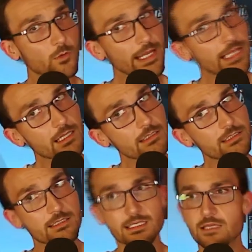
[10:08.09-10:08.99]
well,
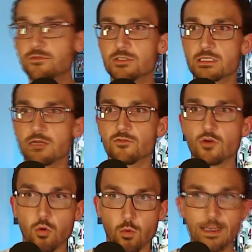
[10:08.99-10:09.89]
you save
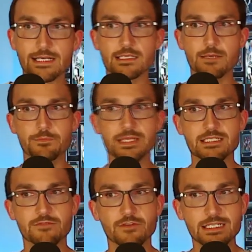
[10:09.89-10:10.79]
yourself quite a
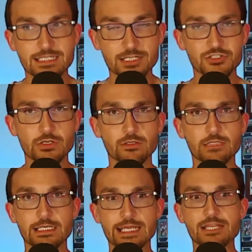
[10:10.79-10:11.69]
bit of additional
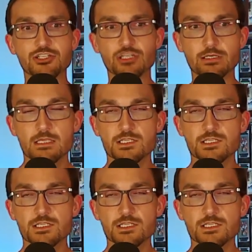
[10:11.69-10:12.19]
litigation.